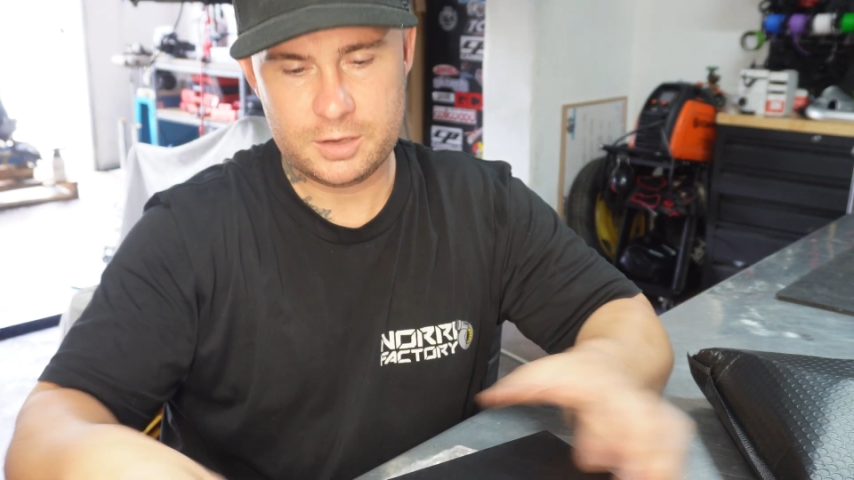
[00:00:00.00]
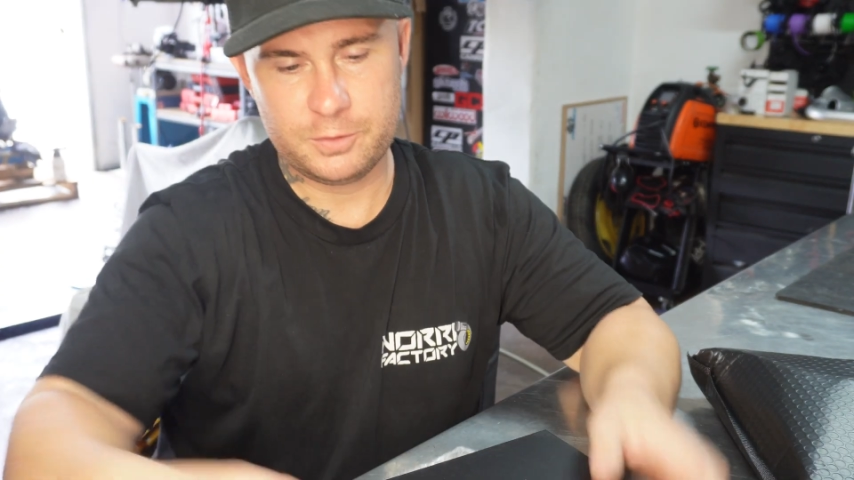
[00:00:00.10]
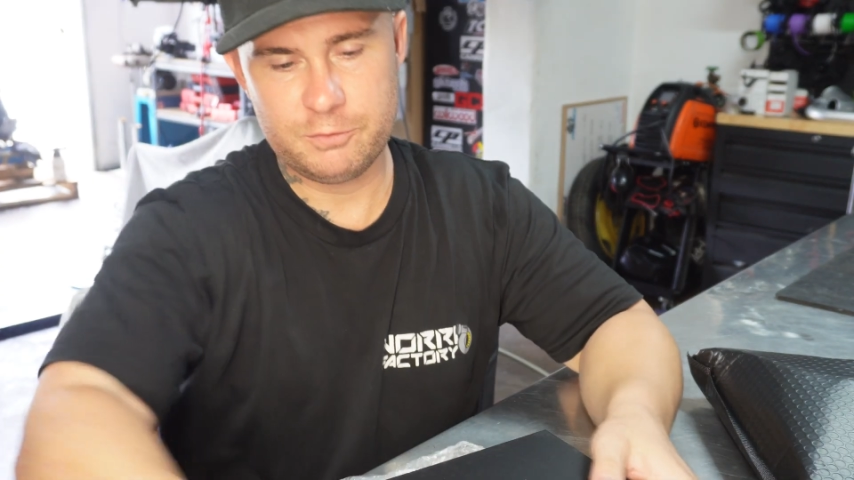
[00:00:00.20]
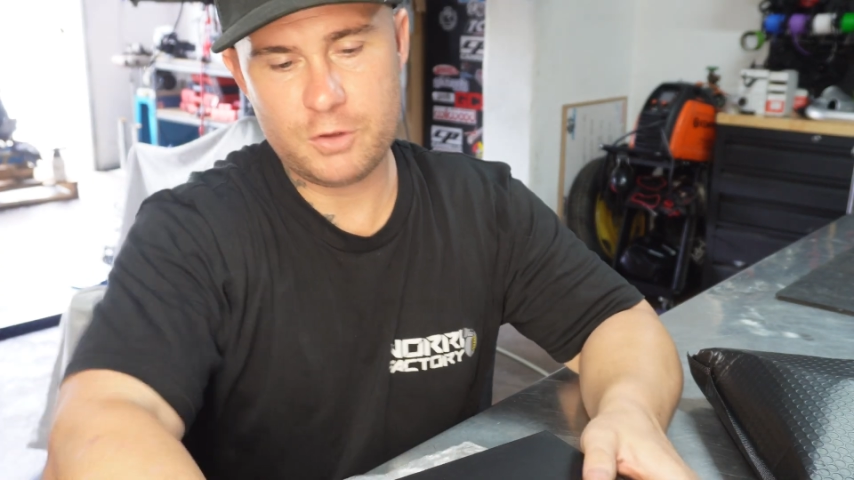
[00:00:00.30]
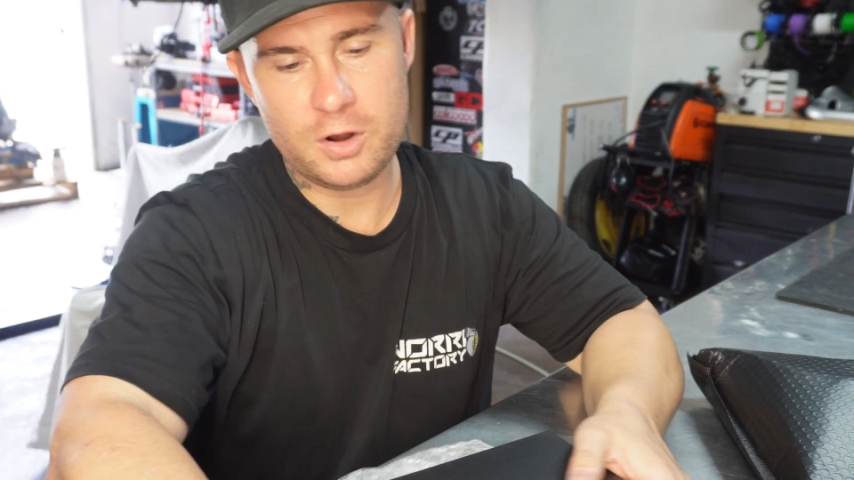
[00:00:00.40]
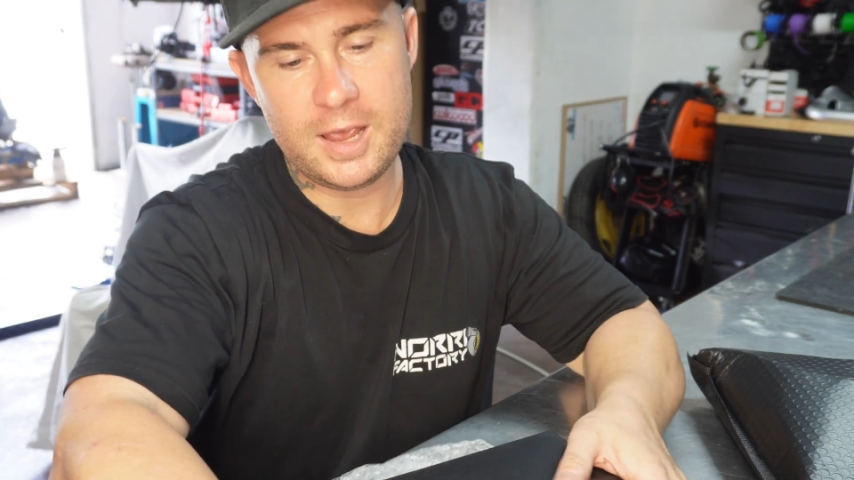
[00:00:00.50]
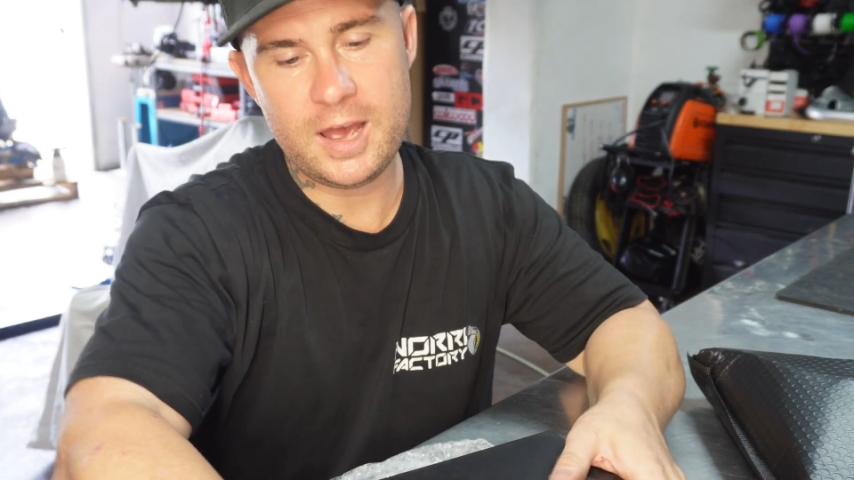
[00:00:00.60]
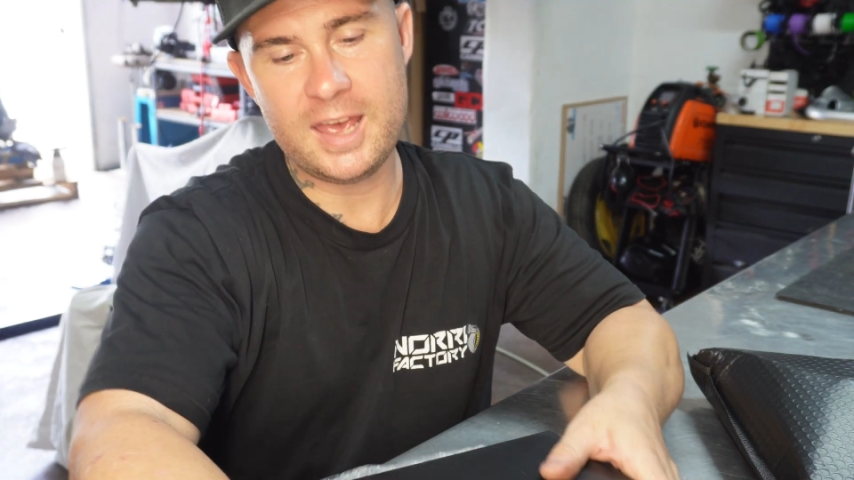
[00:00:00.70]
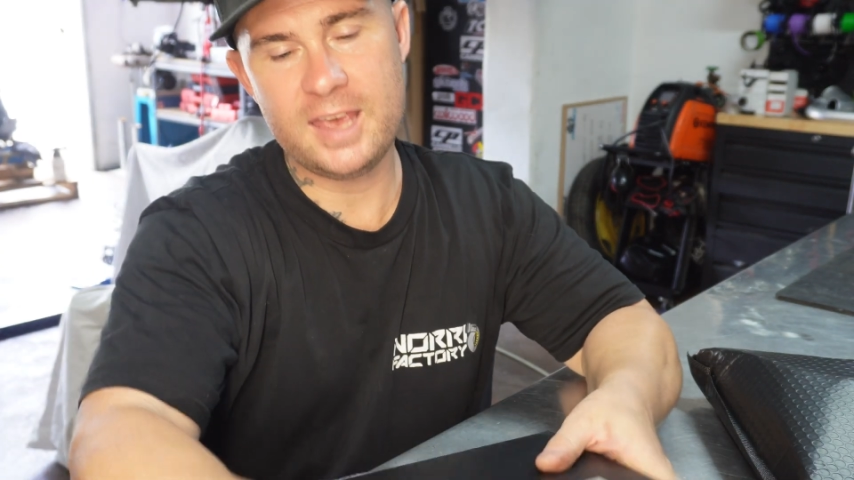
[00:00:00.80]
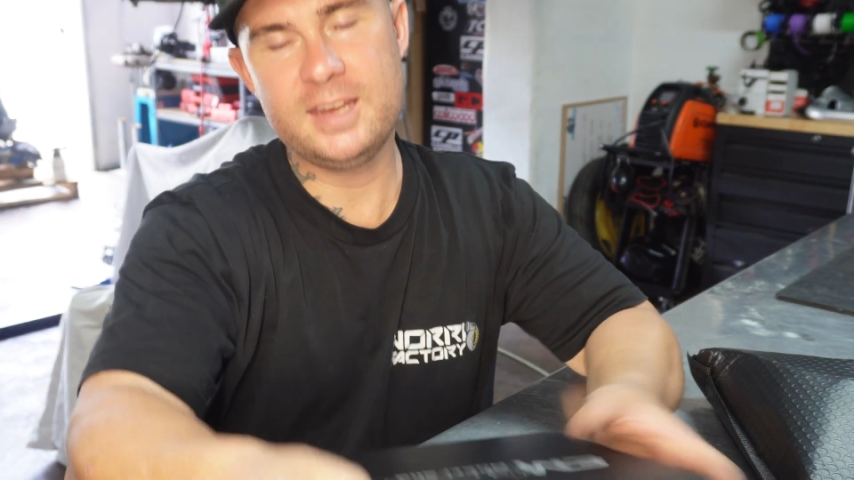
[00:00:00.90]
we've got
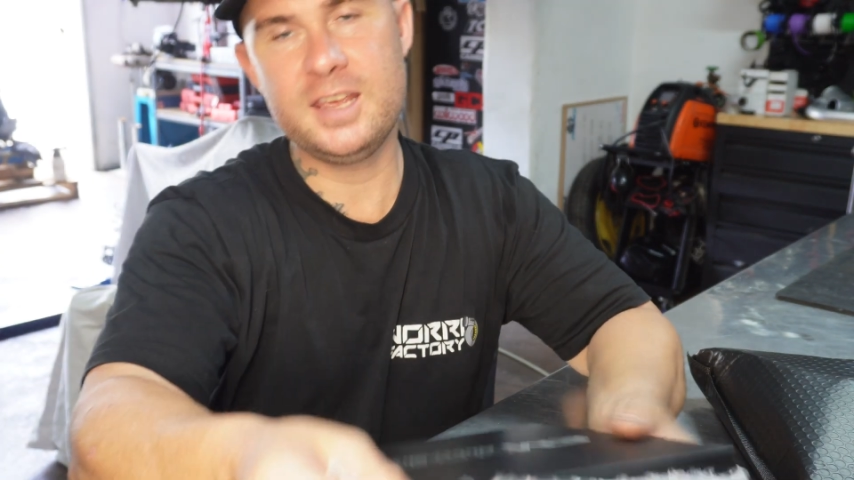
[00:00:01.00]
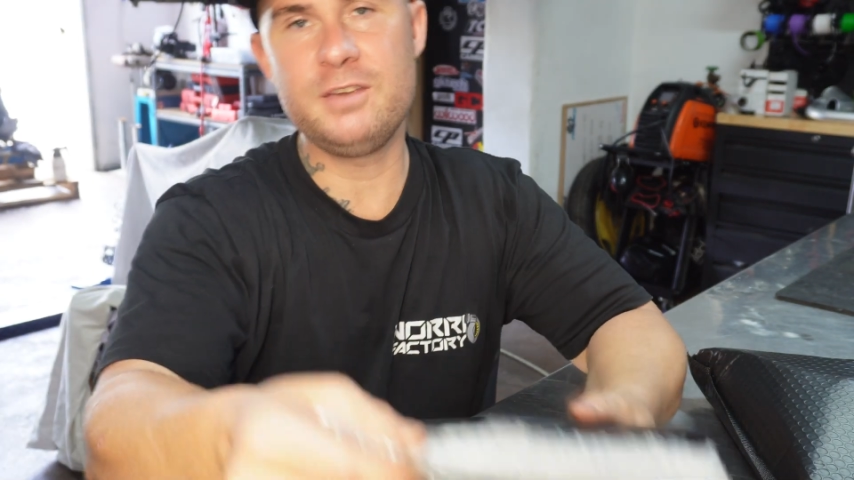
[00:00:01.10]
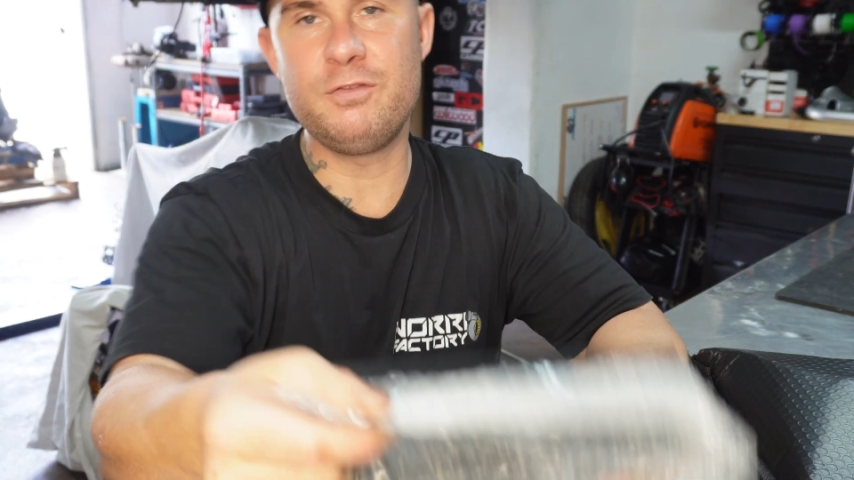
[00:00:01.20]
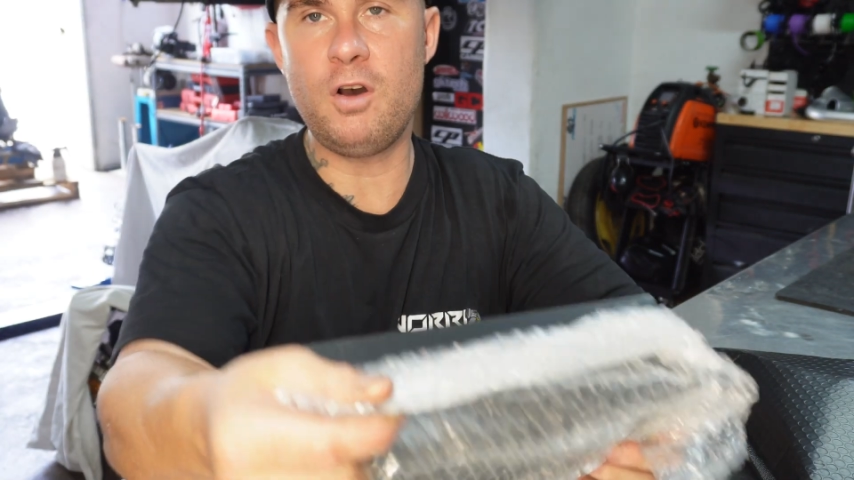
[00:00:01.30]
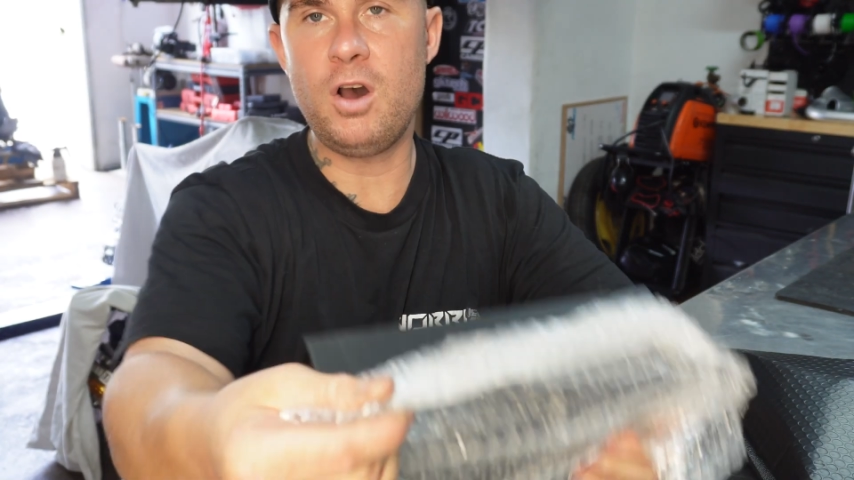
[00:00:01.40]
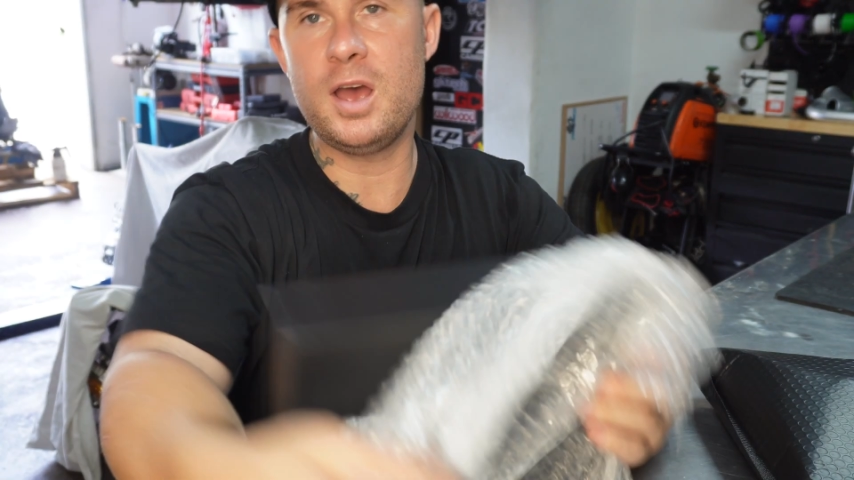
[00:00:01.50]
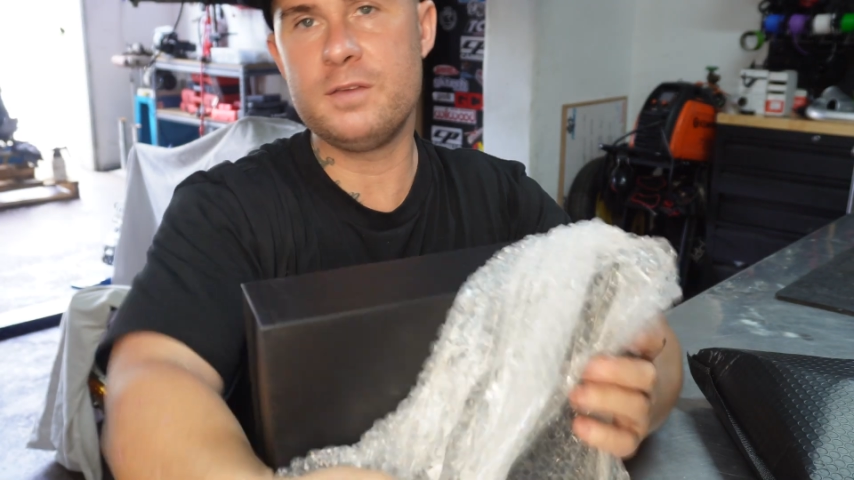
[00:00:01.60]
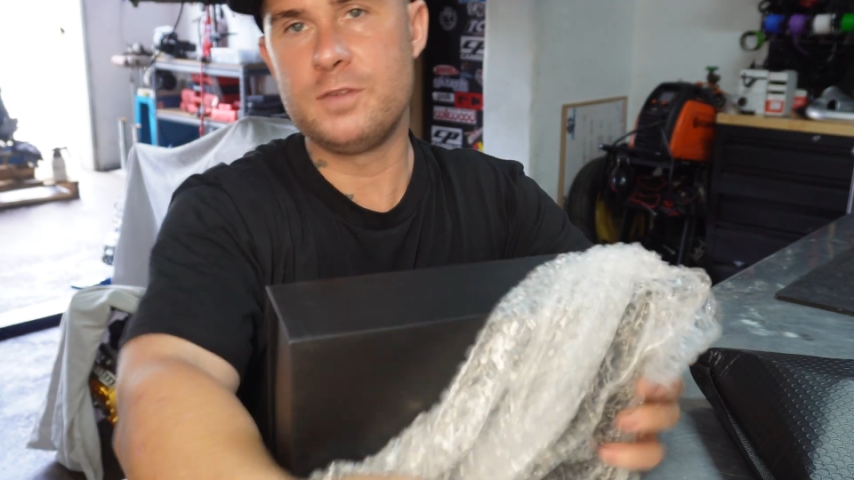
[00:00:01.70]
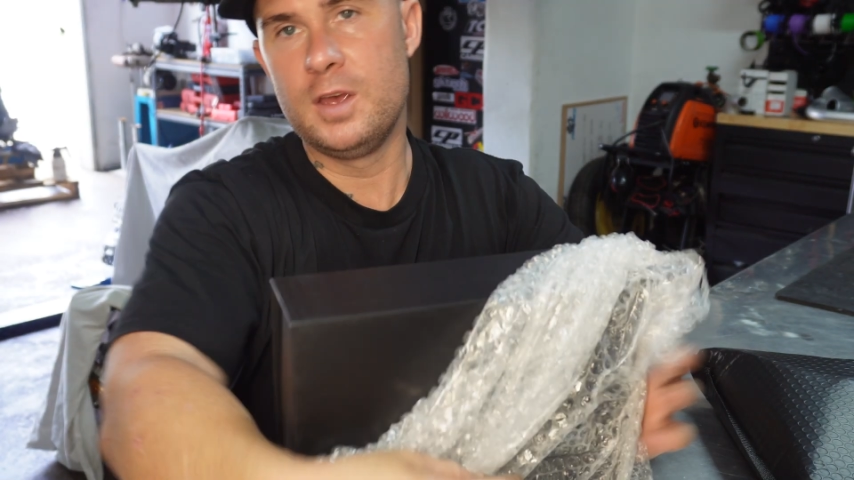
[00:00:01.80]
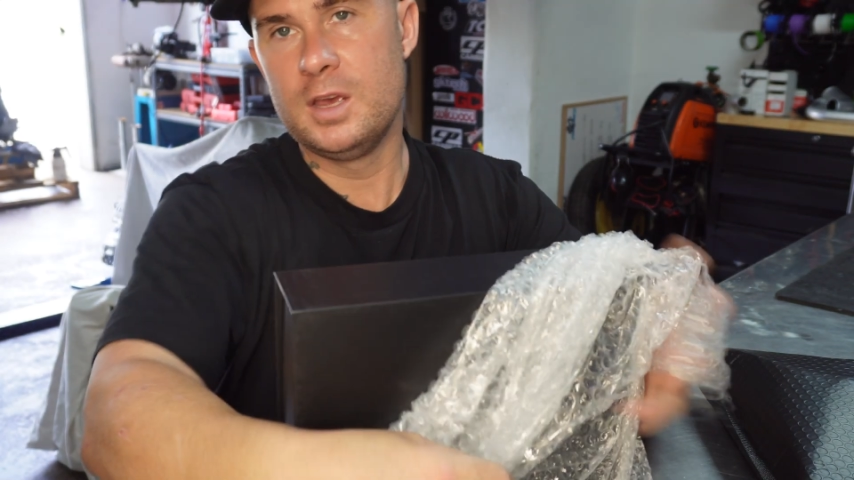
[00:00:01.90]
our
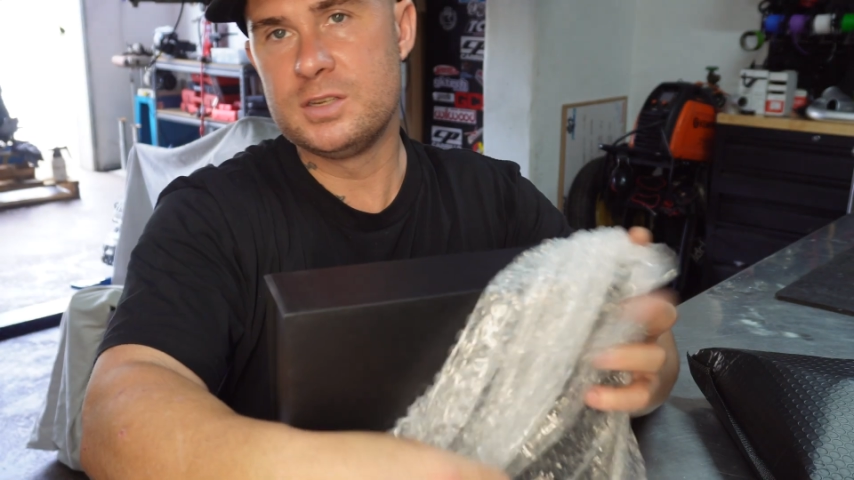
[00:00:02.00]
ED5.